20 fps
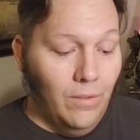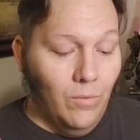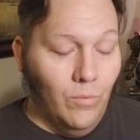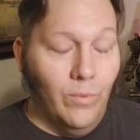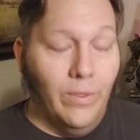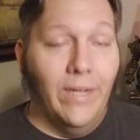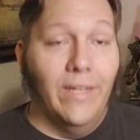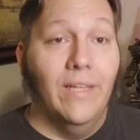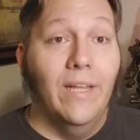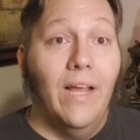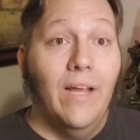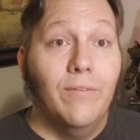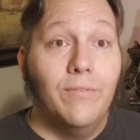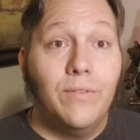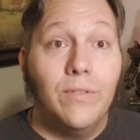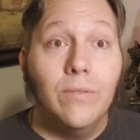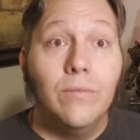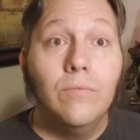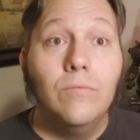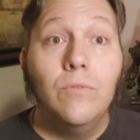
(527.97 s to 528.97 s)
When I
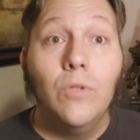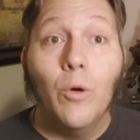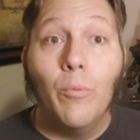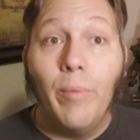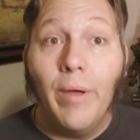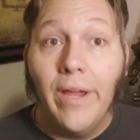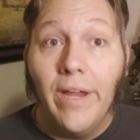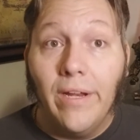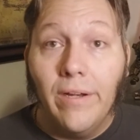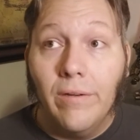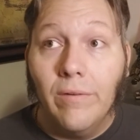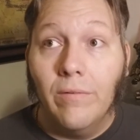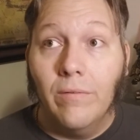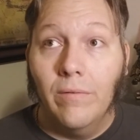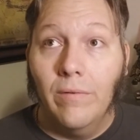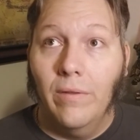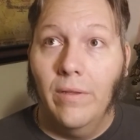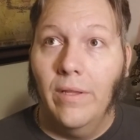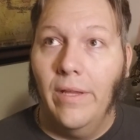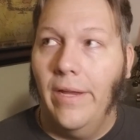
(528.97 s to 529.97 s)
left, no pain.
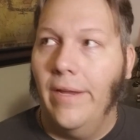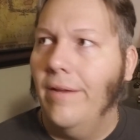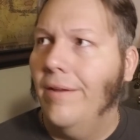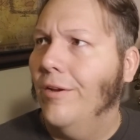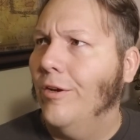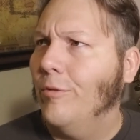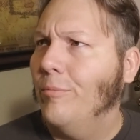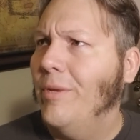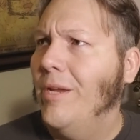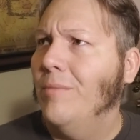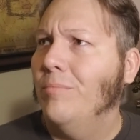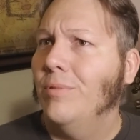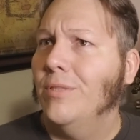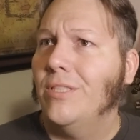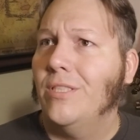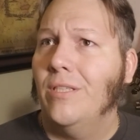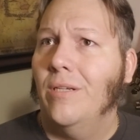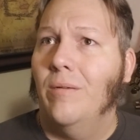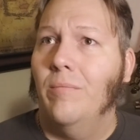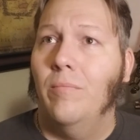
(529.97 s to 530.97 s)
They hooked me up with
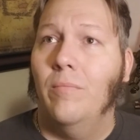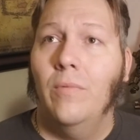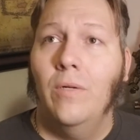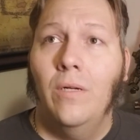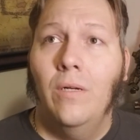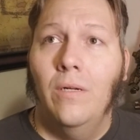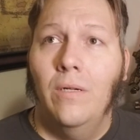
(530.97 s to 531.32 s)
some.